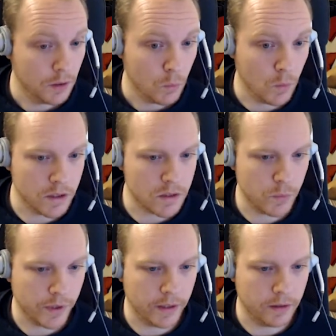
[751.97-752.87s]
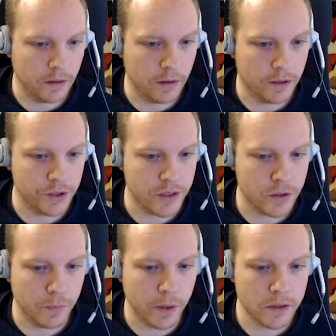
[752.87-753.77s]
Once we get the
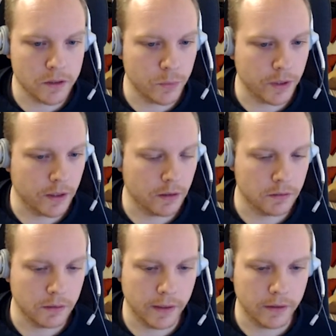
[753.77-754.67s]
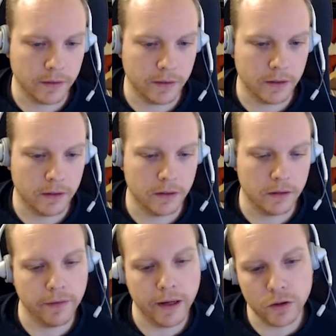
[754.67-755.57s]
JSoup parse, we can get the
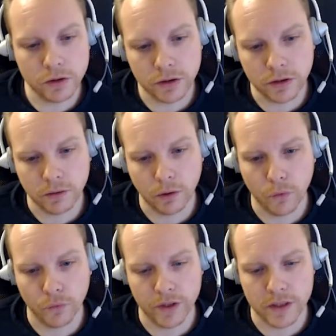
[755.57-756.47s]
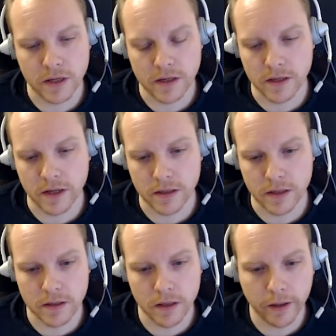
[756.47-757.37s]
values of these CSS
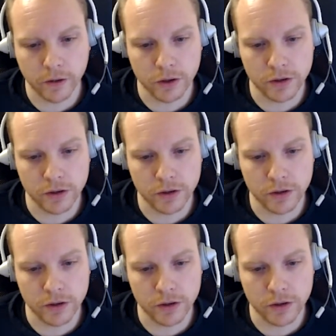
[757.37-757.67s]
selectors.